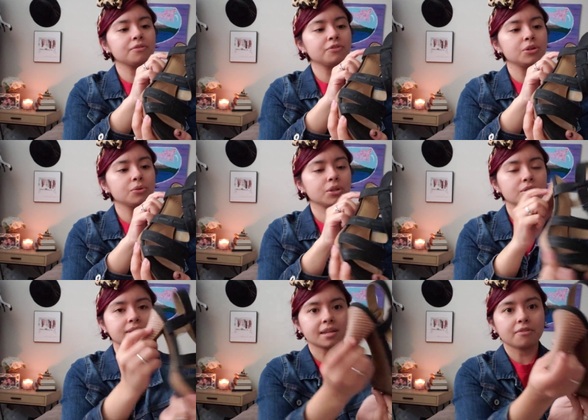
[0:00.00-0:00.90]
a few
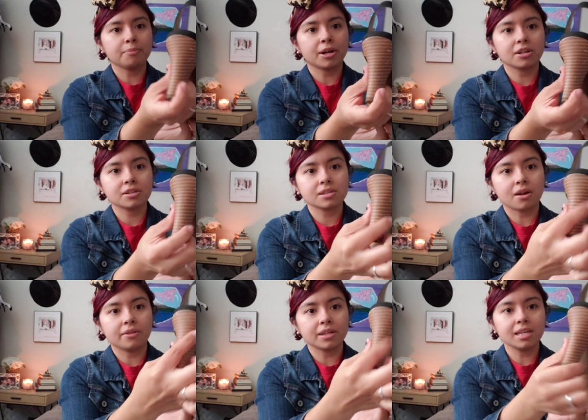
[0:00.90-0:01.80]
little scuff marks
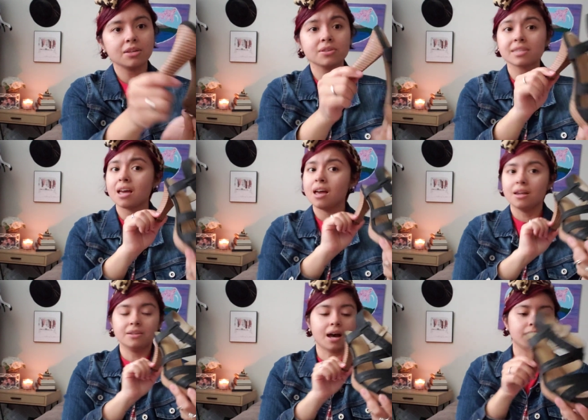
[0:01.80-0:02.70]
on the heels.
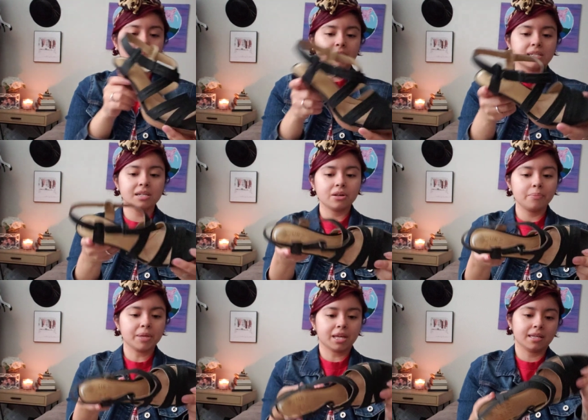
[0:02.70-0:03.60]
Not a big
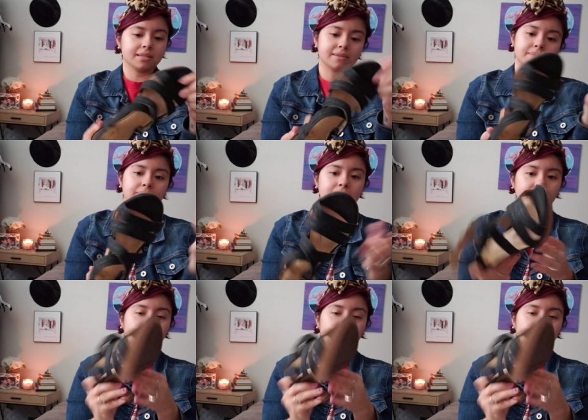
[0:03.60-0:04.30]
deal because, you